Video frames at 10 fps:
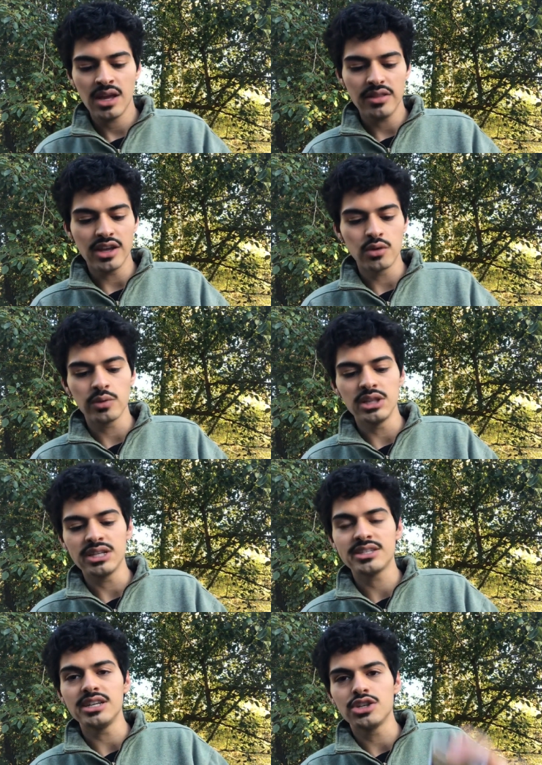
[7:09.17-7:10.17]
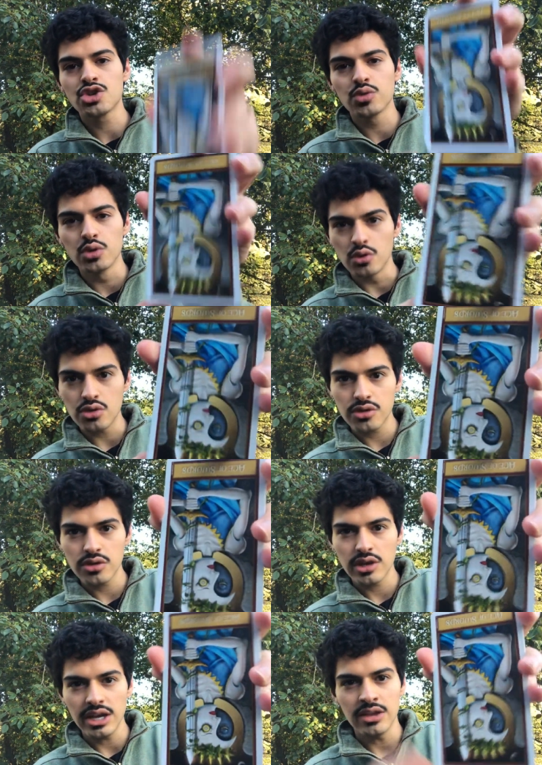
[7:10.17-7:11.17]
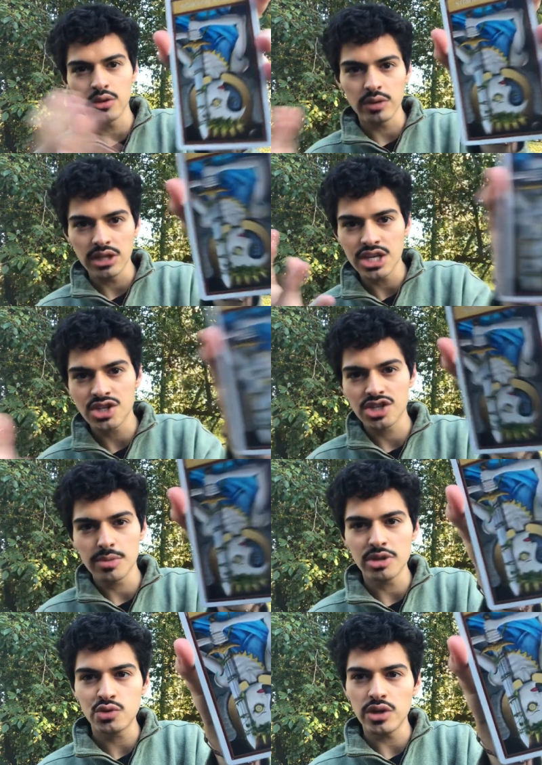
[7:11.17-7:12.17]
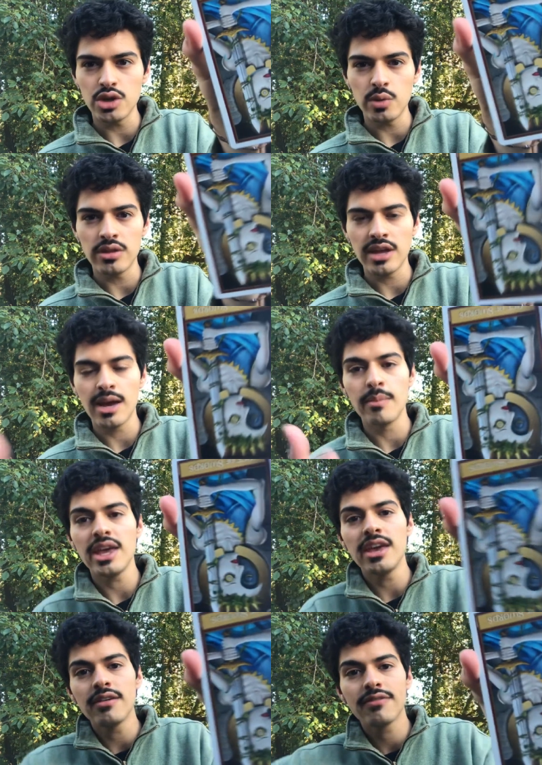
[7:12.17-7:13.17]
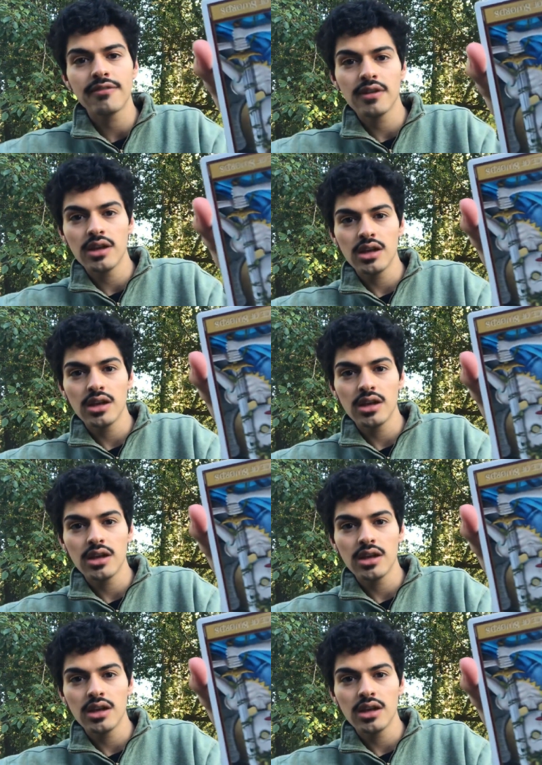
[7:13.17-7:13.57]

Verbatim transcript: they don't really see truth in the relationship between you and them if